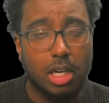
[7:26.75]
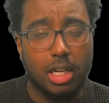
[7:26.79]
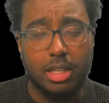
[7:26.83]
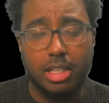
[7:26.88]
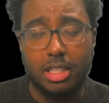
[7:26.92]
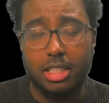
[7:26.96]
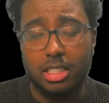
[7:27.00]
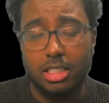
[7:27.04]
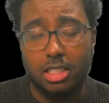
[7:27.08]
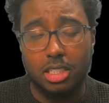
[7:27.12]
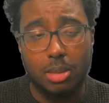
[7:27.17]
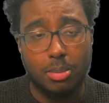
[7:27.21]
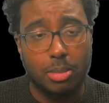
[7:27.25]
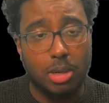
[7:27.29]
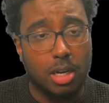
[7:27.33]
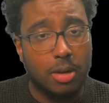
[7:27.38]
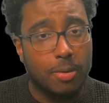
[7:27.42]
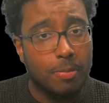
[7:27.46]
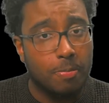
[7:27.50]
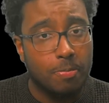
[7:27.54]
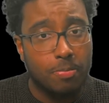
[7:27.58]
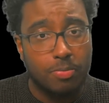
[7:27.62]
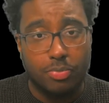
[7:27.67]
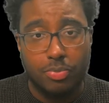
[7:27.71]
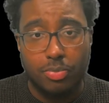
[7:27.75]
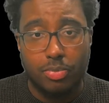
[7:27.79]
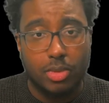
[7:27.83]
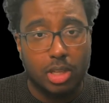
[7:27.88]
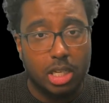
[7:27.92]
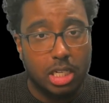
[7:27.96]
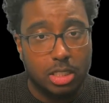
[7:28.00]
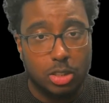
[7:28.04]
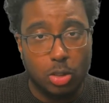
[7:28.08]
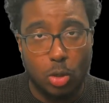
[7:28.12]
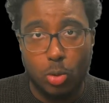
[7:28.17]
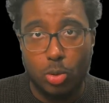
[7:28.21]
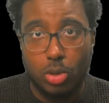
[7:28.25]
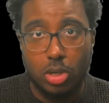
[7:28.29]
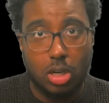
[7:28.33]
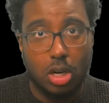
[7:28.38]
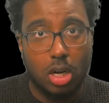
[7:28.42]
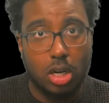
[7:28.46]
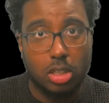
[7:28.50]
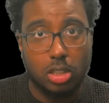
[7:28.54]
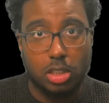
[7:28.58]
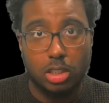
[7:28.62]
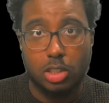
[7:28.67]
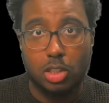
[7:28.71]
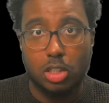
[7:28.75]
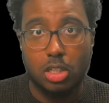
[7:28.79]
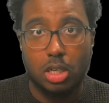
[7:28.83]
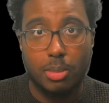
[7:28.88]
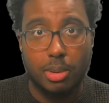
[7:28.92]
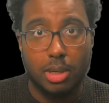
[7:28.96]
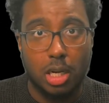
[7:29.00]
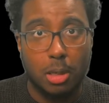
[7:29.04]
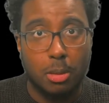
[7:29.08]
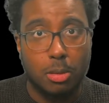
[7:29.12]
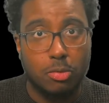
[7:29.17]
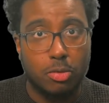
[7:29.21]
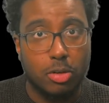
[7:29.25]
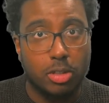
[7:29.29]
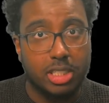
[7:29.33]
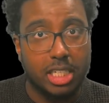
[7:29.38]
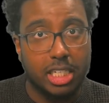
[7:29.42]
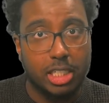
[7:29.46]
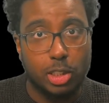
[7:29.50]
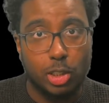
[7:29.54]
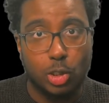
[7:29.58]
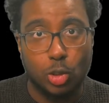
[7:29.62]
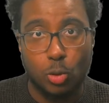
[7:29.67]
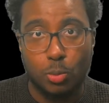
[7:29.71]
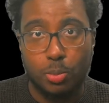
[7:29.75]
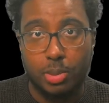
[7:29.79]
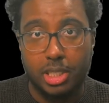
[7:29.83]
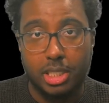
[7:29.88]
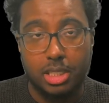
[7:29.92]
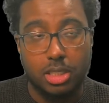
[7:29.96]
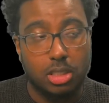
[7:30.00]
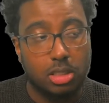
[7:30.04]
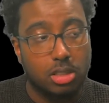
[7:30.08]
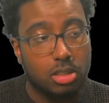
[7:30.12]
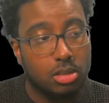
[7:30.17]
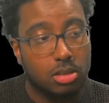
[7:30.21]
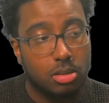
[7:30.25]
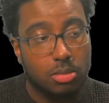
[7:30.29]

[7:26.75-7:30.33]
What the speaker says: summer. Is Odegaard just going to become a rotational piece?